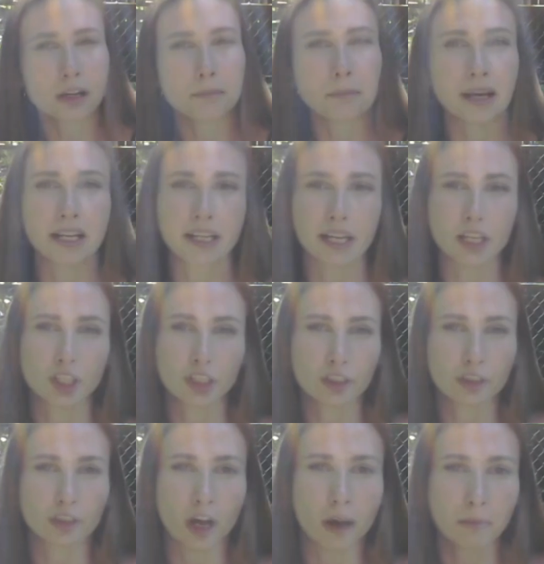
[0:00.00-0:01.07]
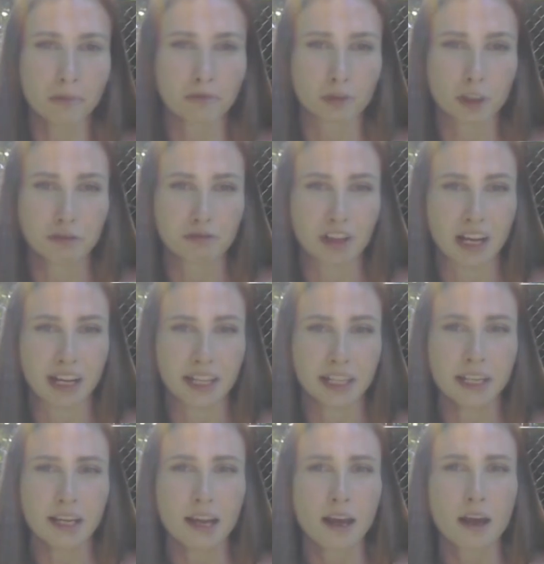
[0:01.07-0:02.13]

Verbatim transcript: a medication or not before flying,